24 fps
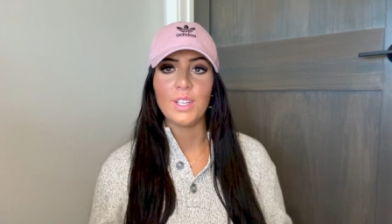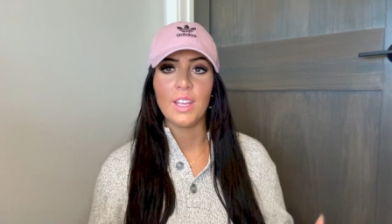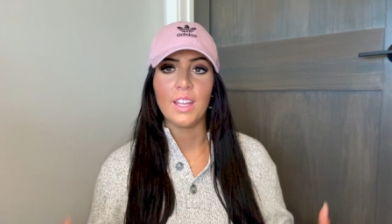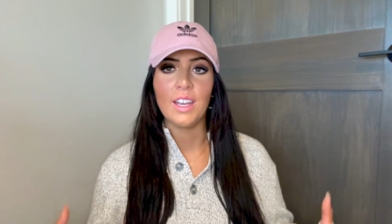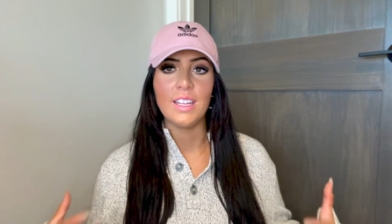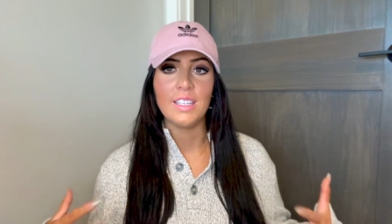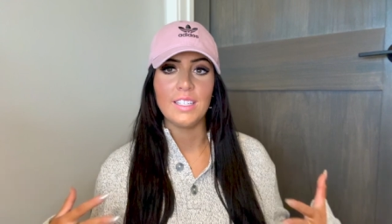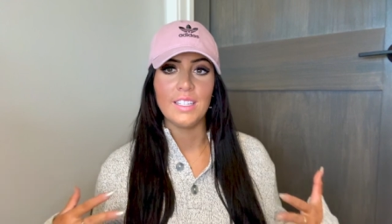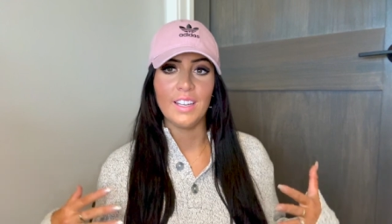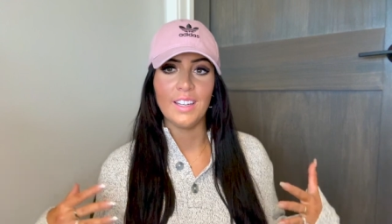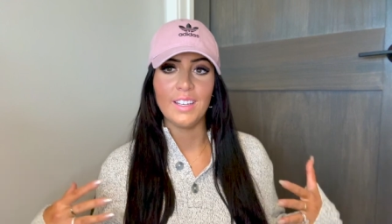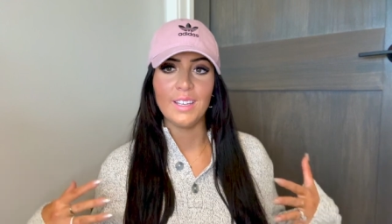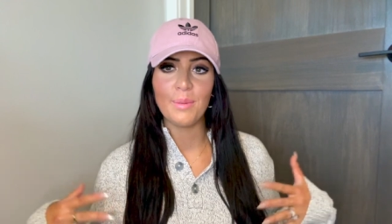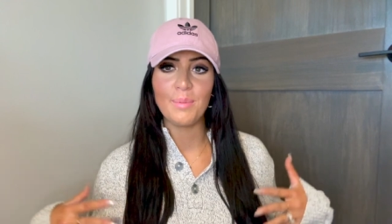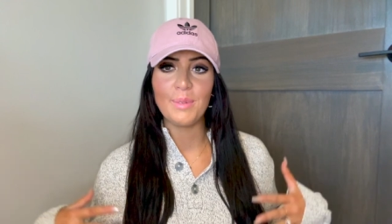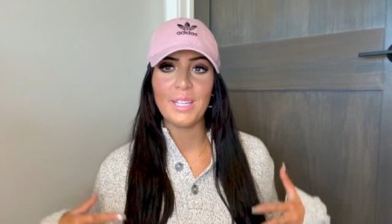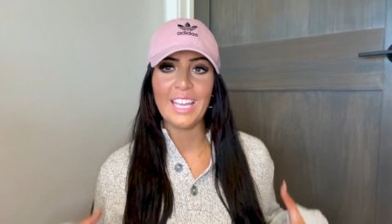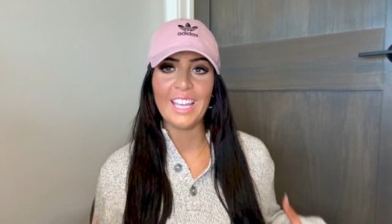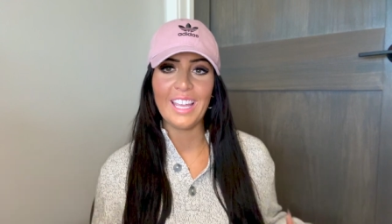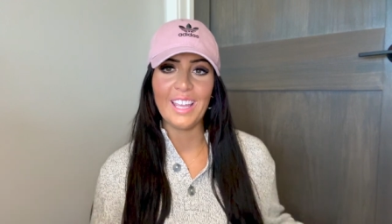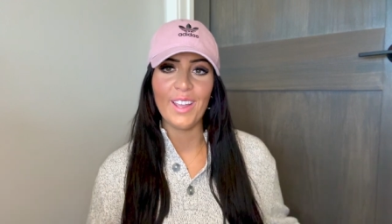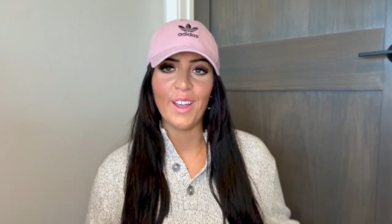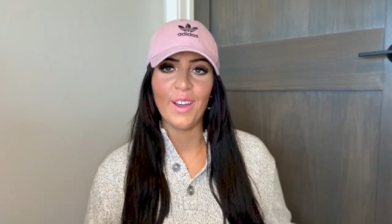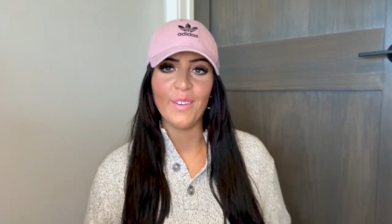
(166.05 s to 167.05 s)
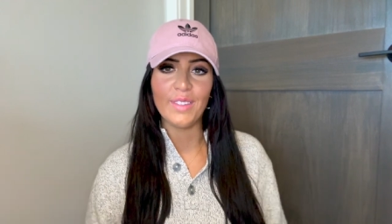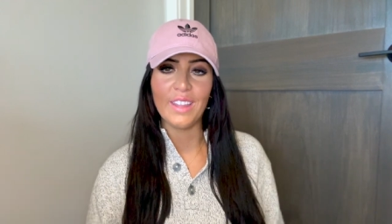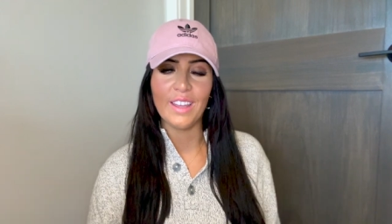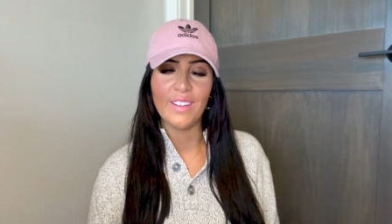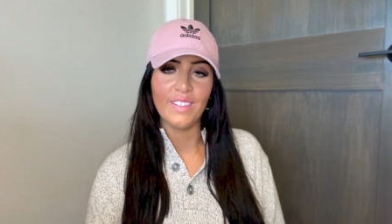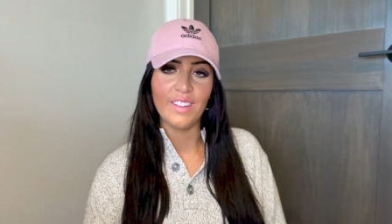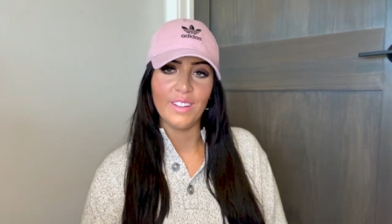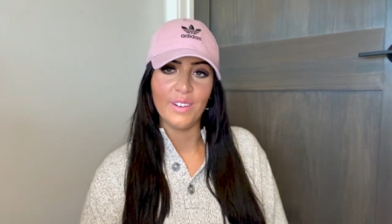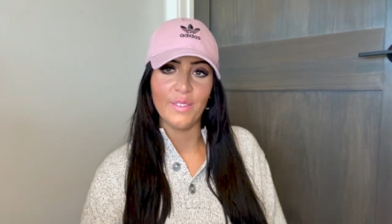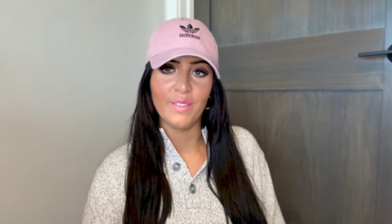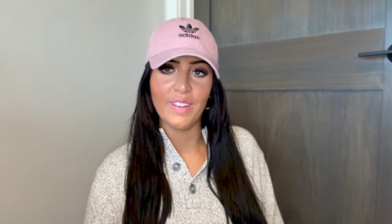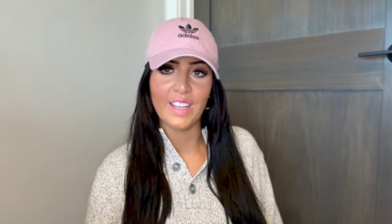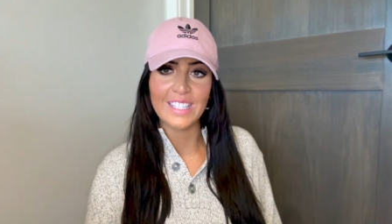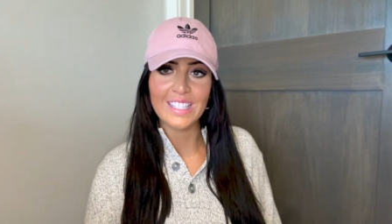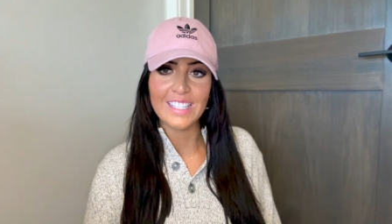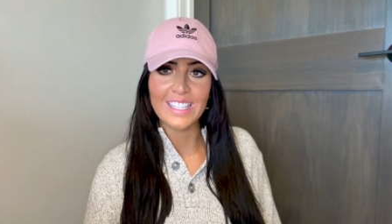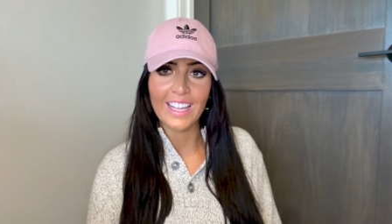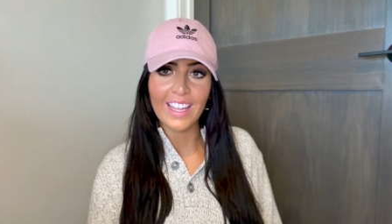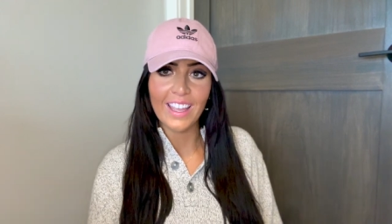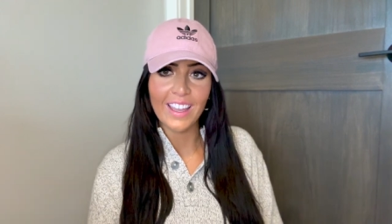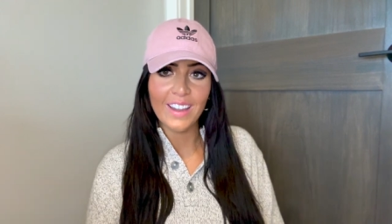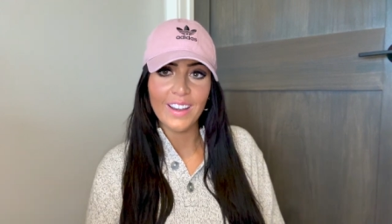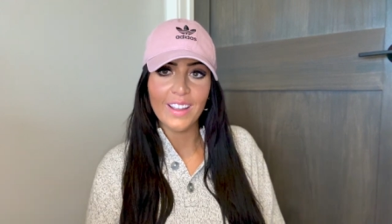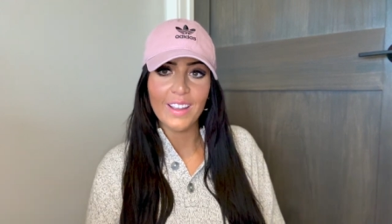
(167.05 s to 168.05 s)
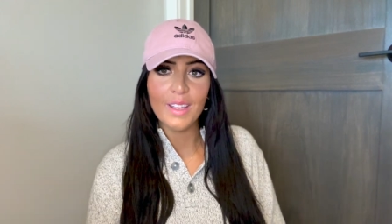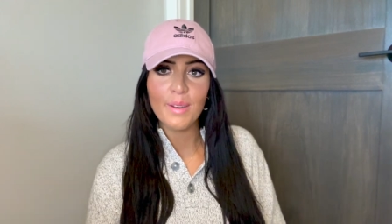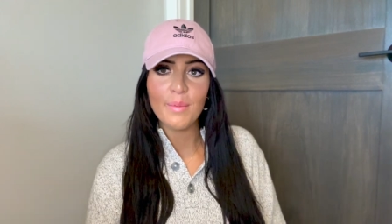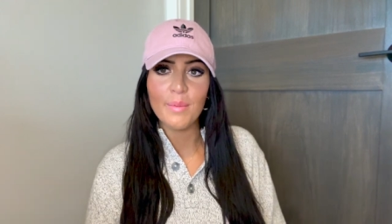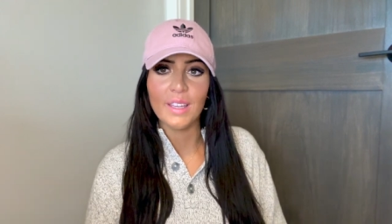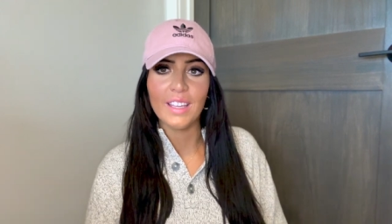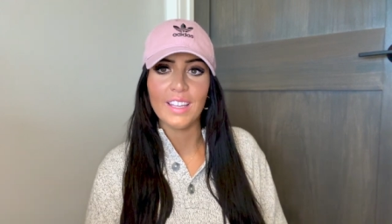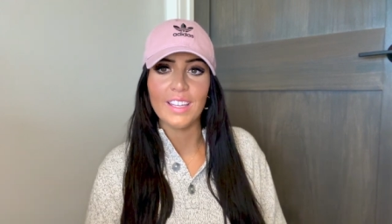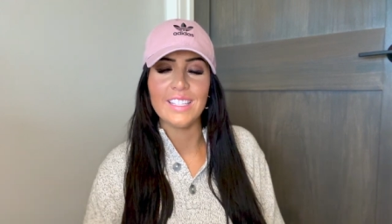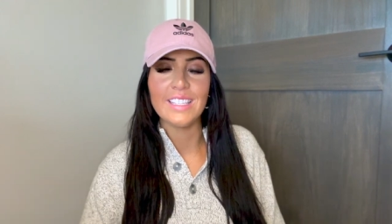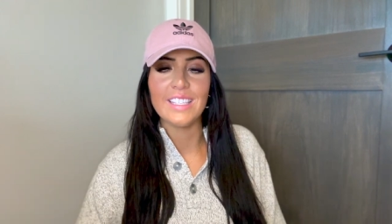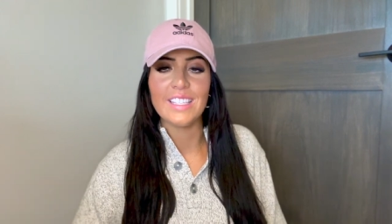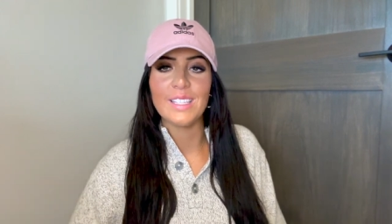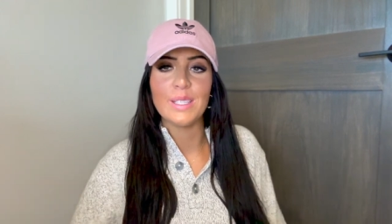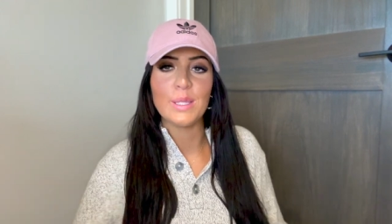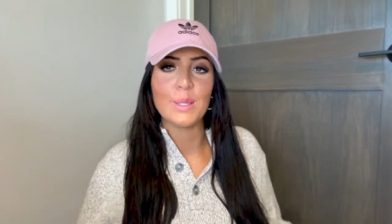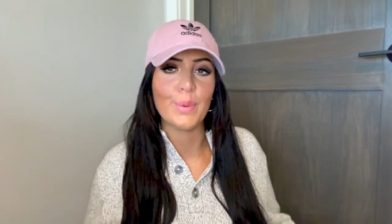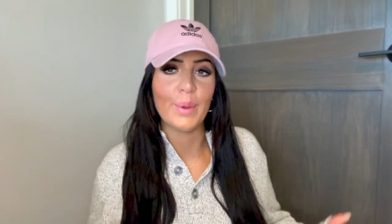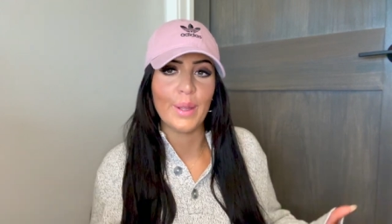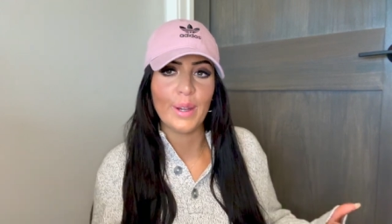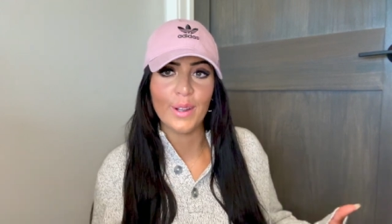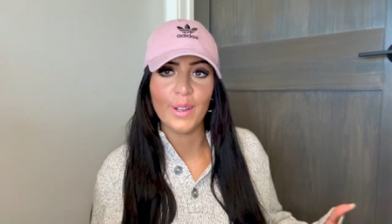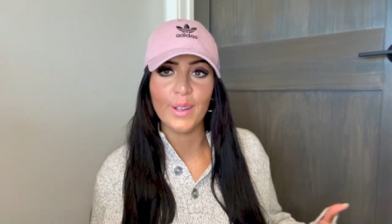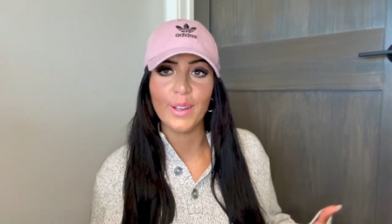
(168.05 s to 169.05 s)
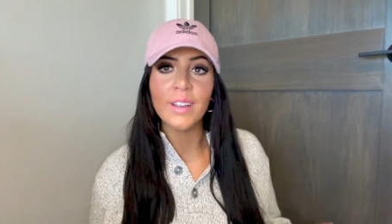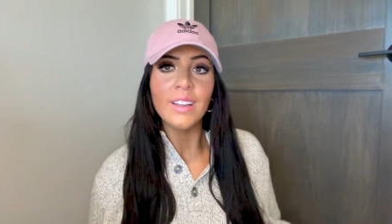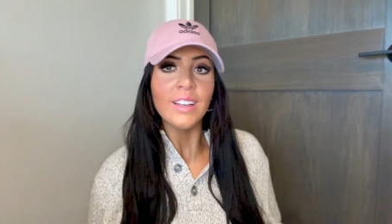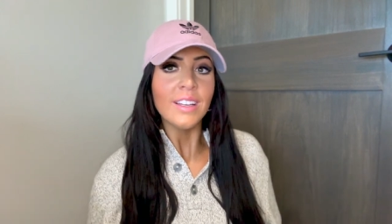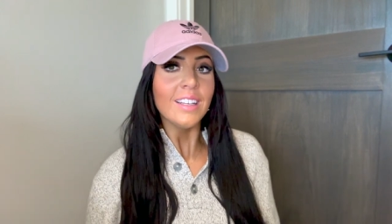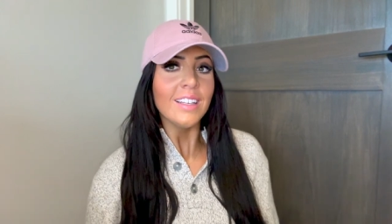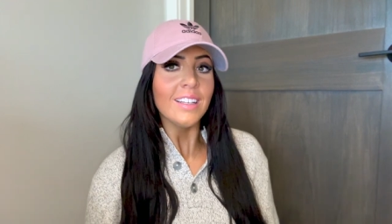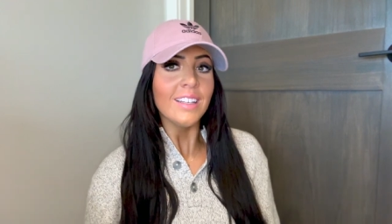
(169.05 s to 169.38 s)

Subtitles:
And I did end up taking off that little vest I had on because this sweater,